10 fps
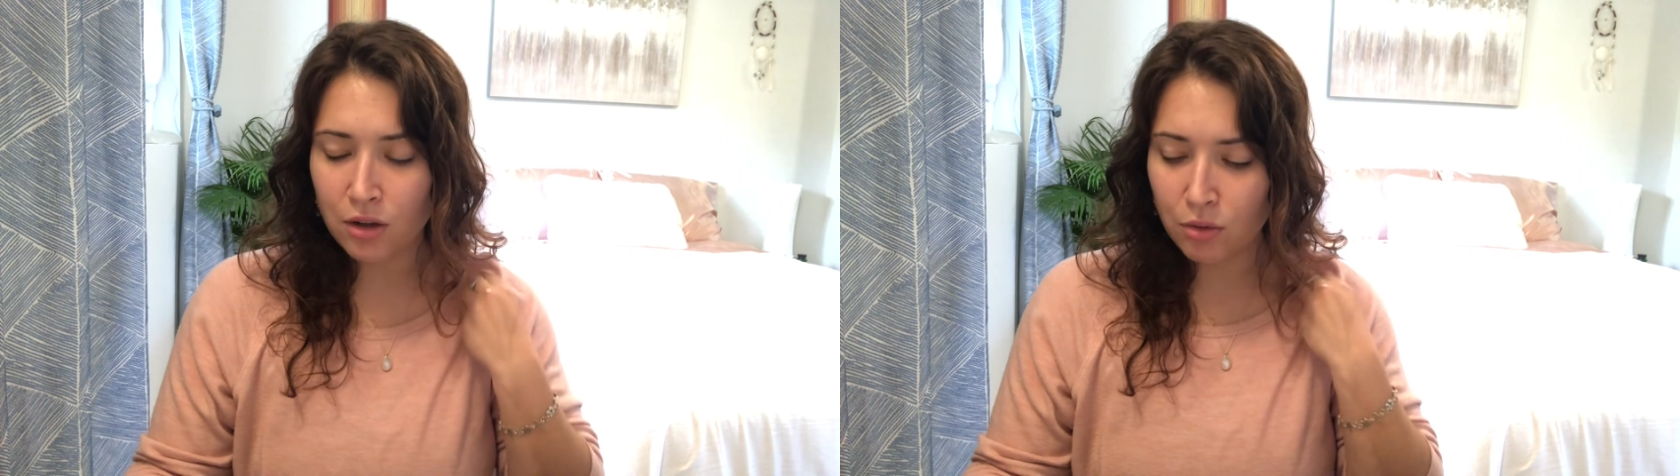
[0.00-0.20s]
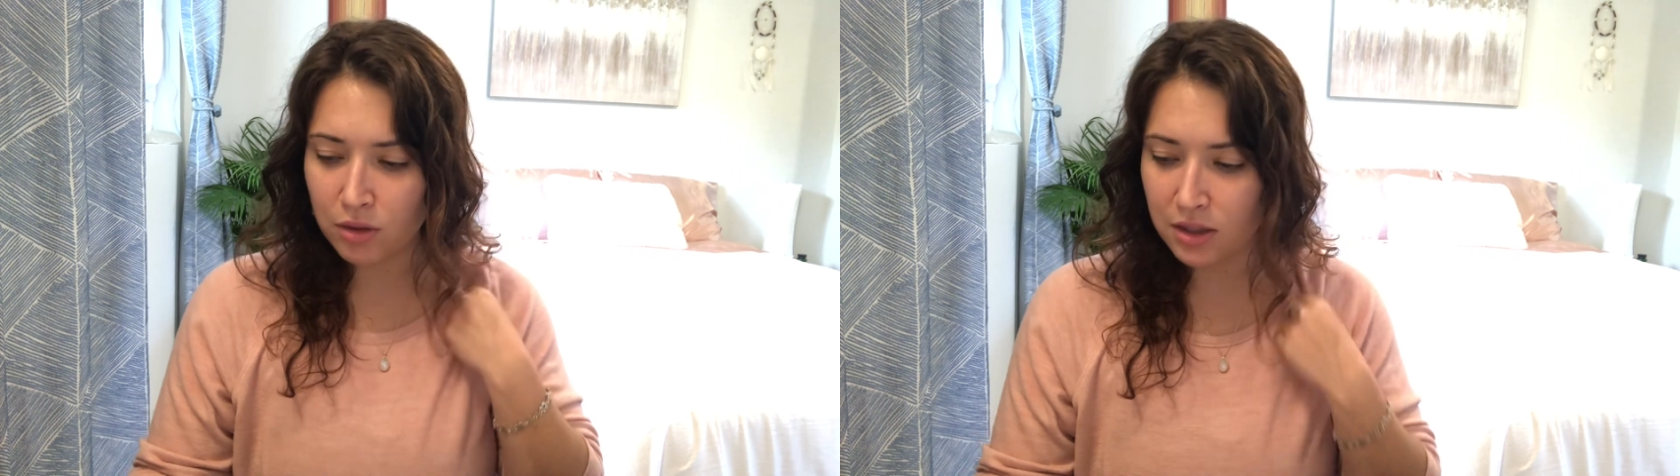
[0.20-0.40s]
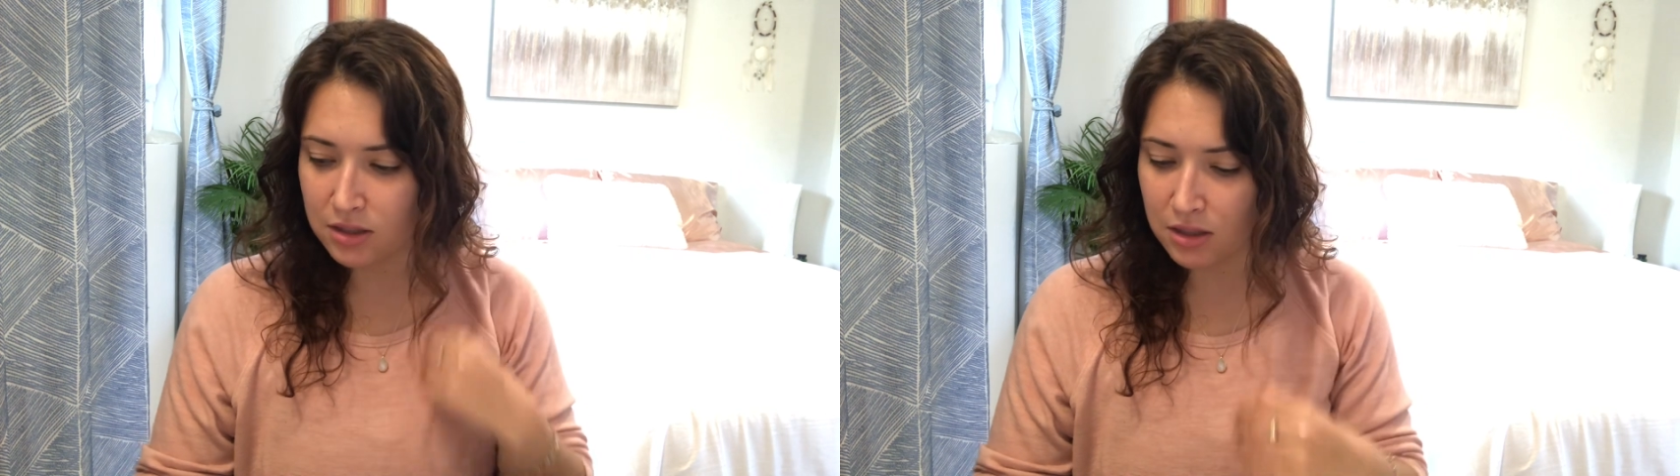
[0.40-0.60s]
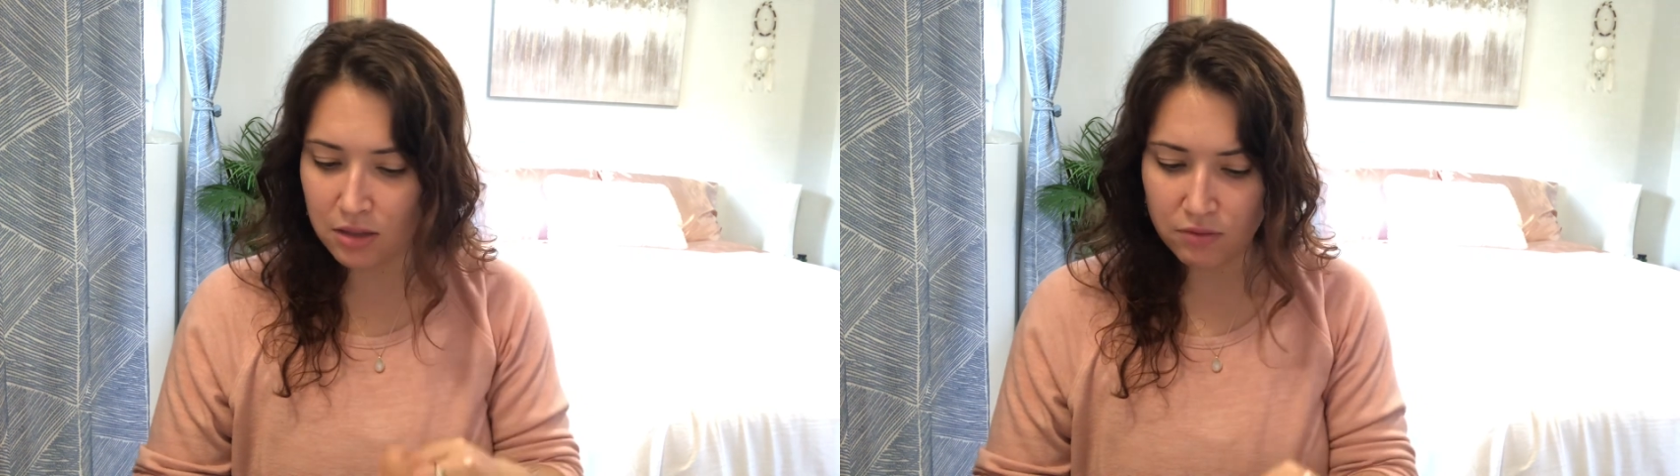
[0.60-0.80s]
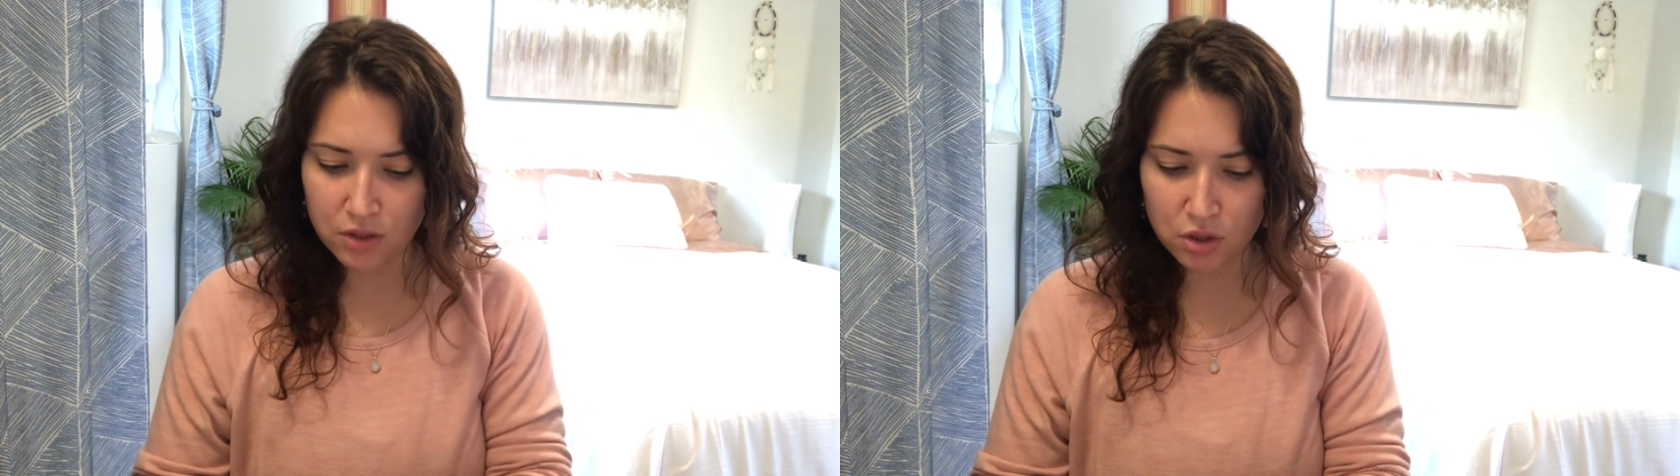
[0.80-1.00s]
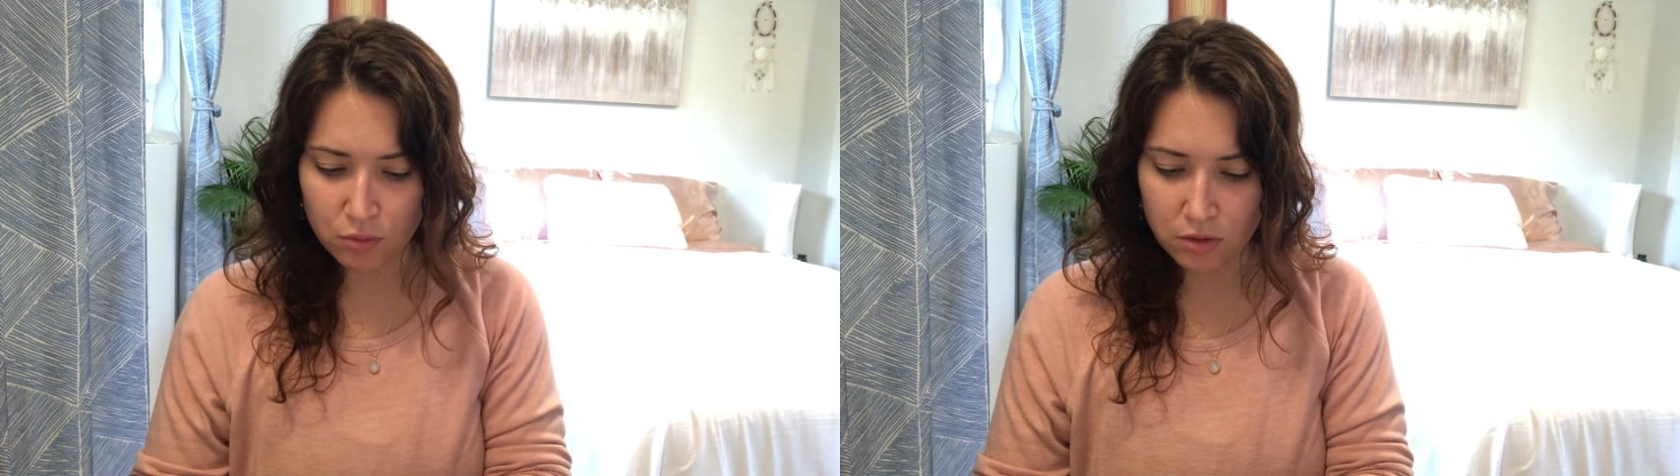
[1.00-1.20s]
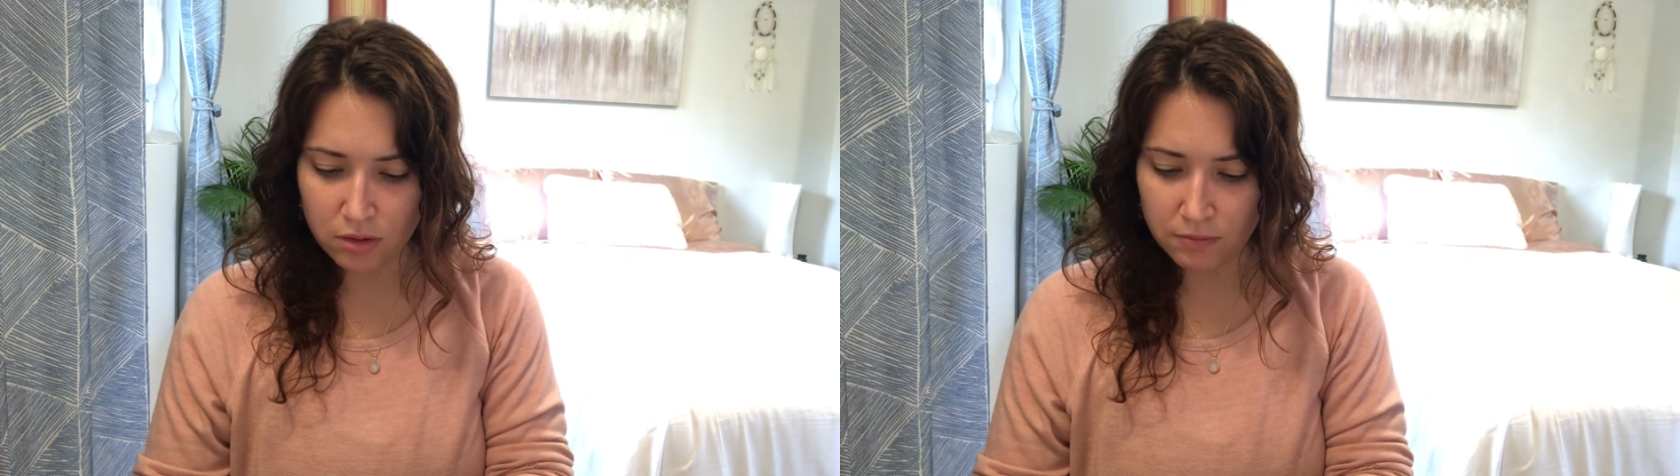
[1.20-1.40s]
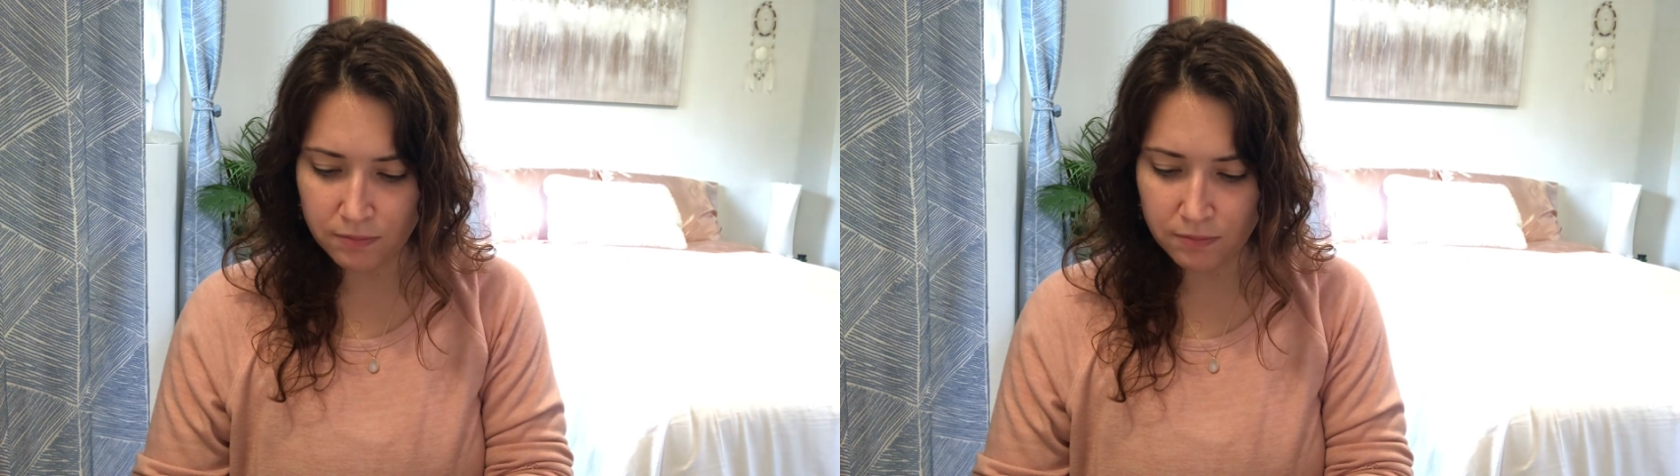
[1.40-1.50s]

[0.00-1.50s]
with this individual.